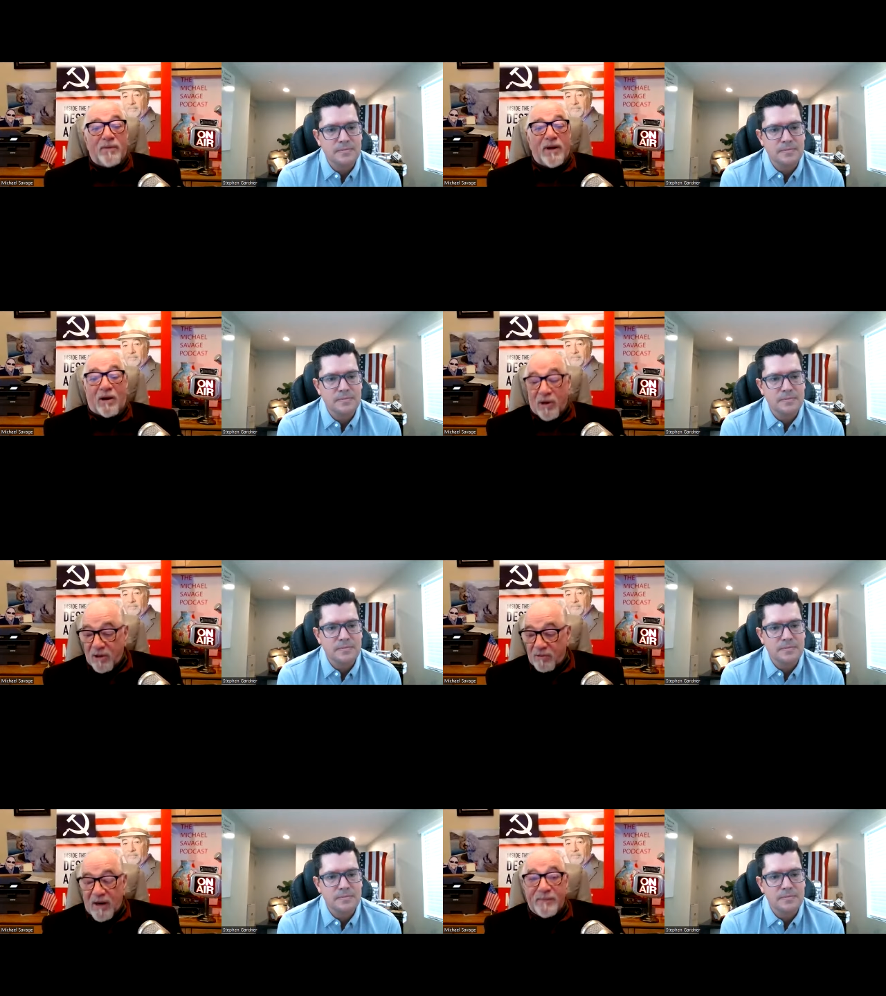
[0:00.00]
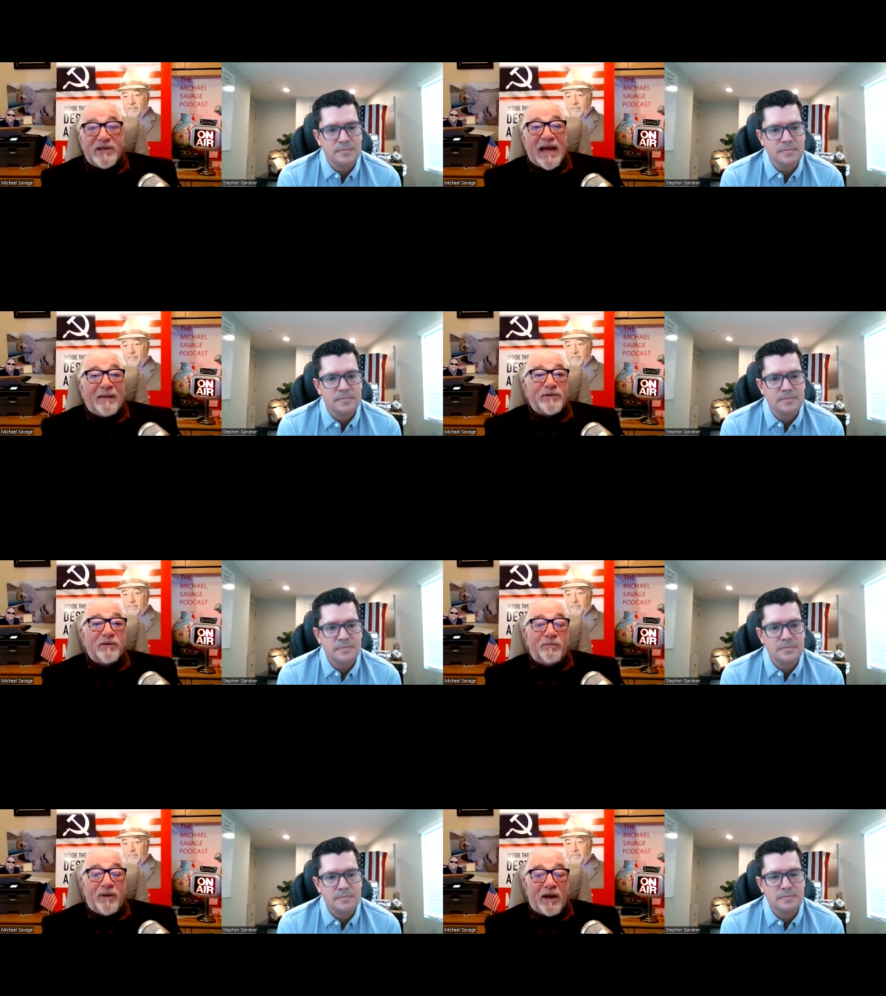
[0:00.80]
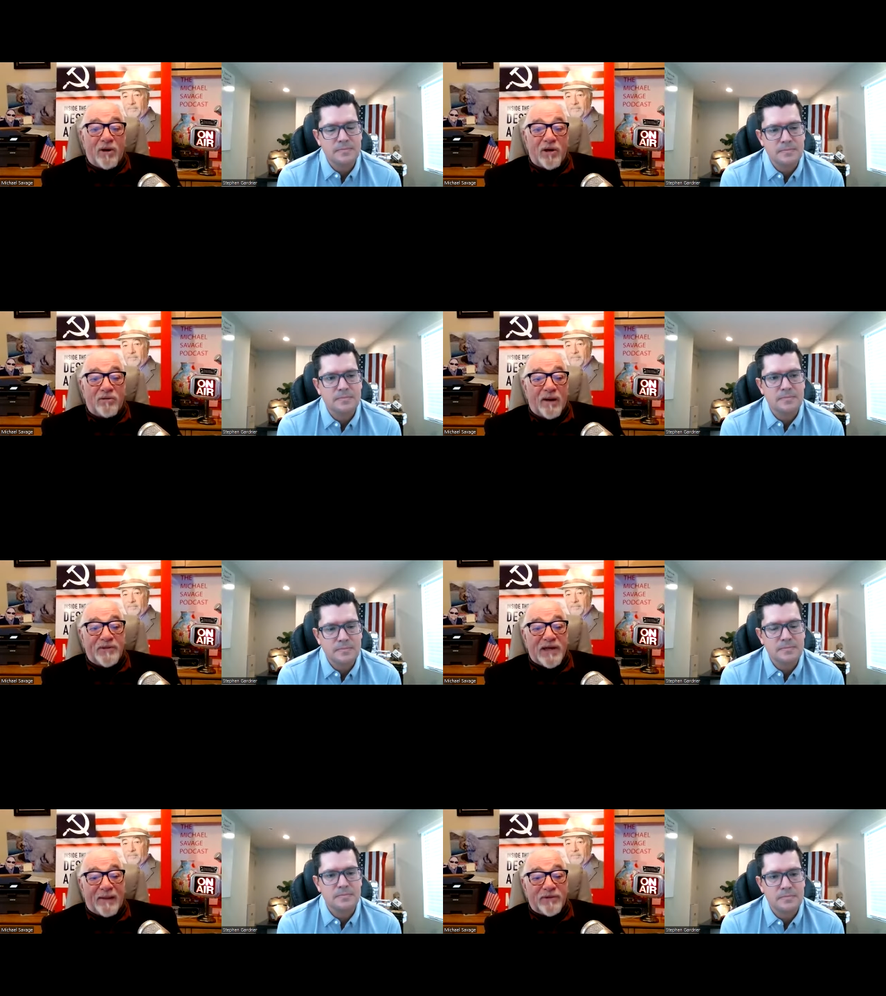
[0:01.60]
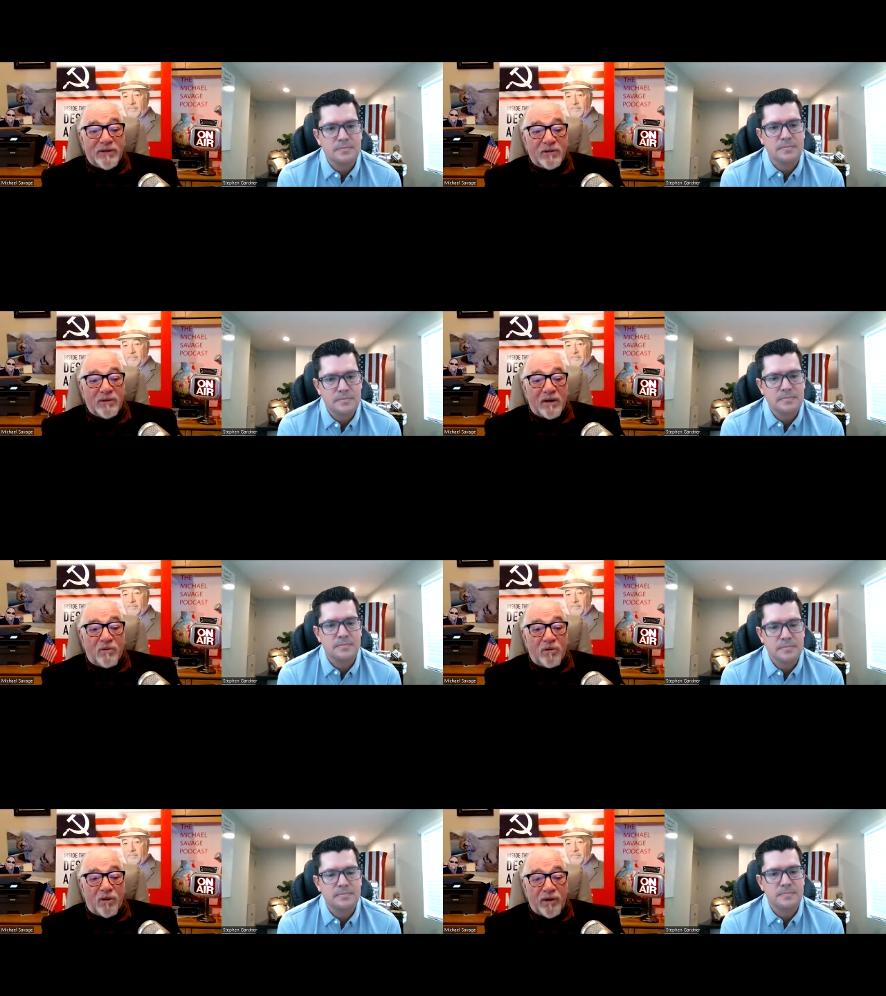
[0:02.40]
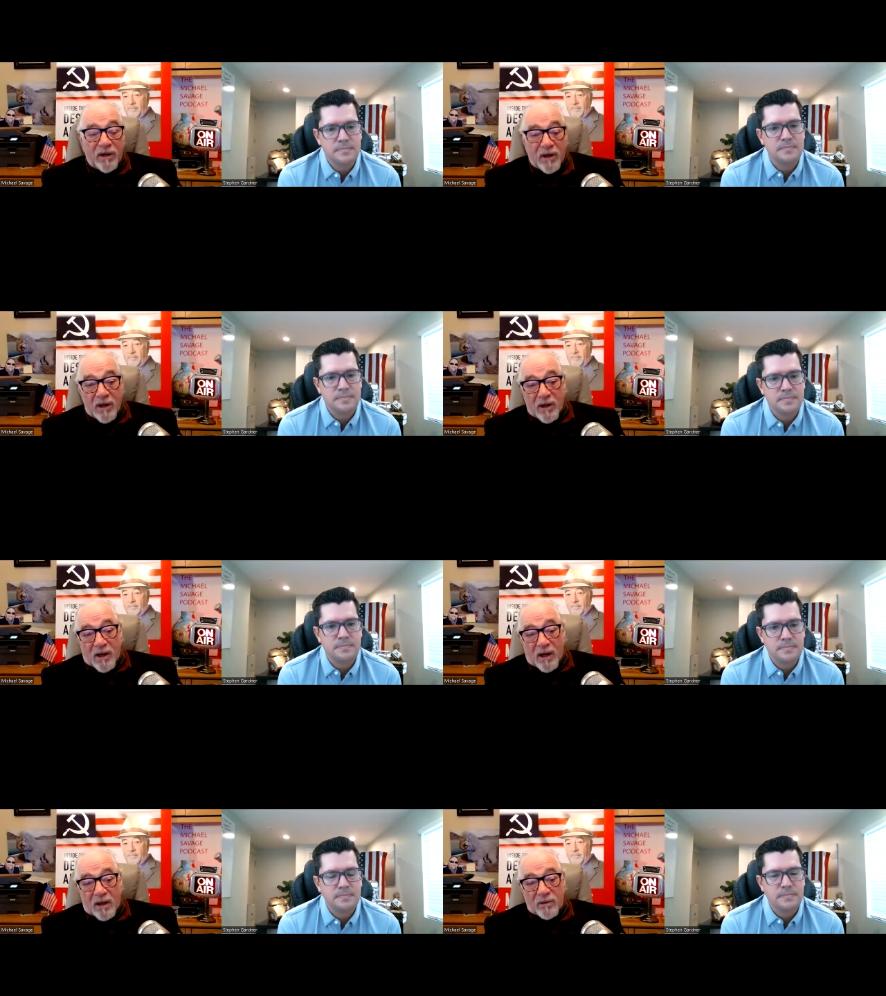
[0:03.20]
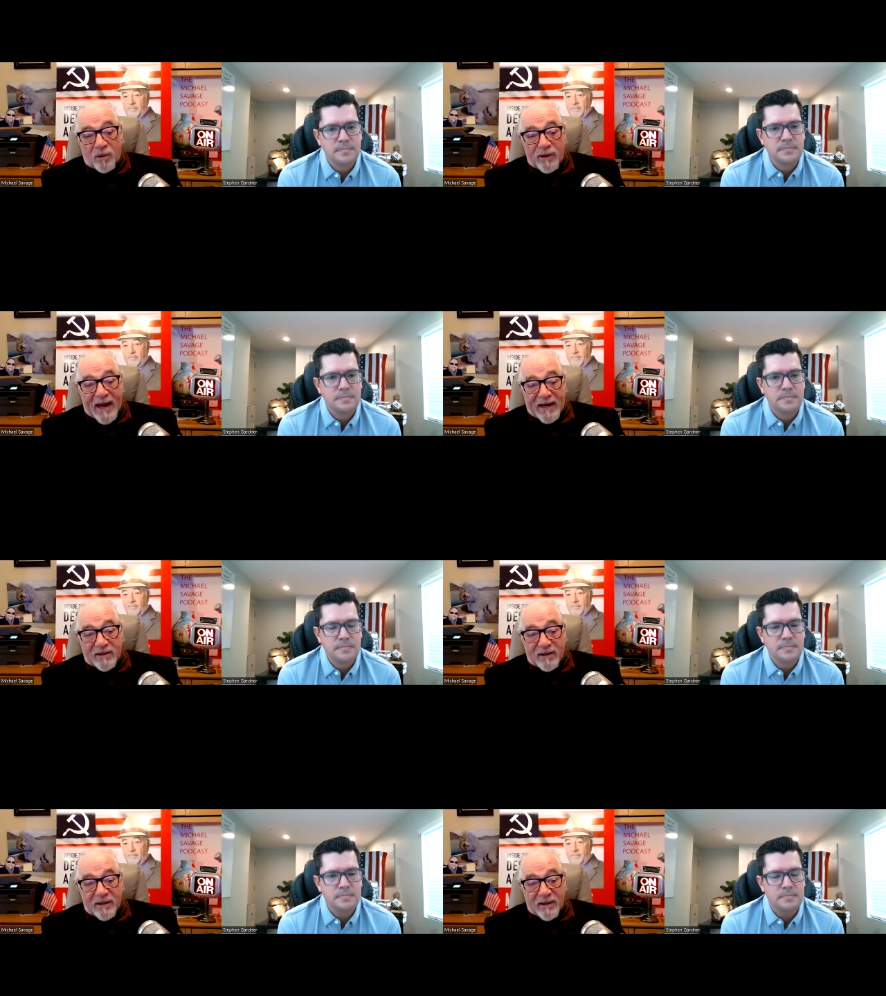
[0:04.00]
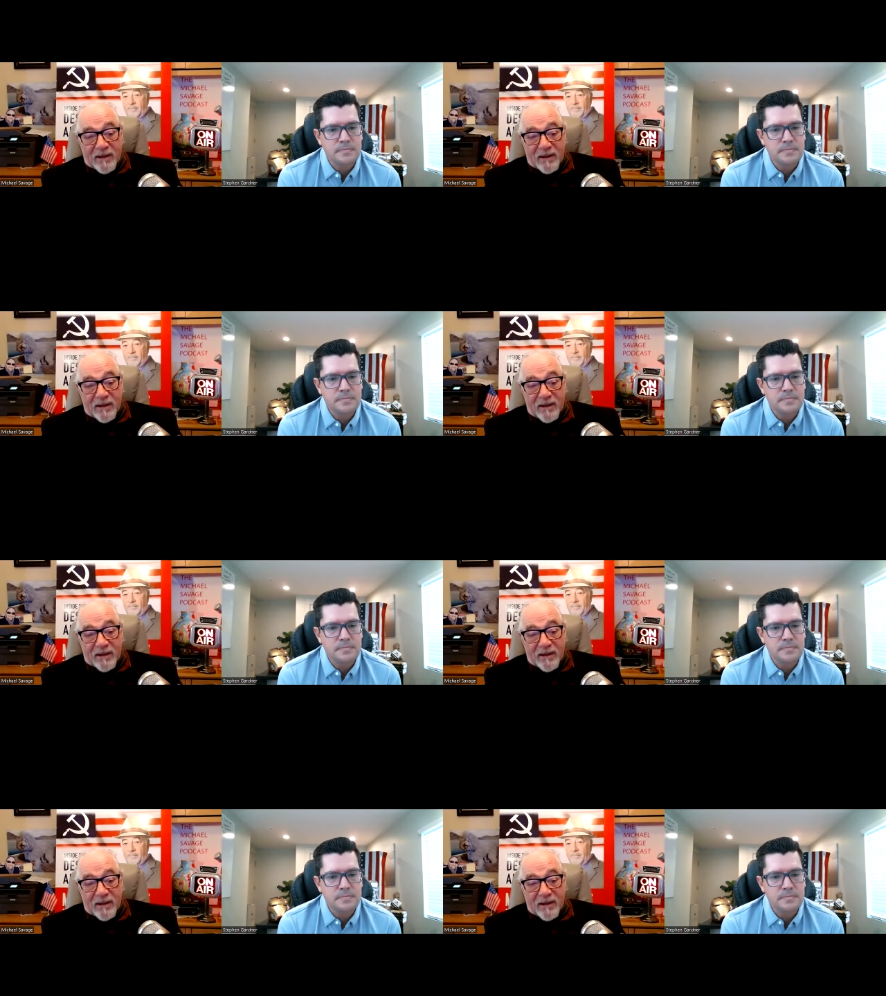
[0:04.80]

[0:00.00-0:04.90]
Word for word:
Speaker 1: Power corrupts. Absolute power corrupts. Absolutely. I'm quoting uh, Lord Acton.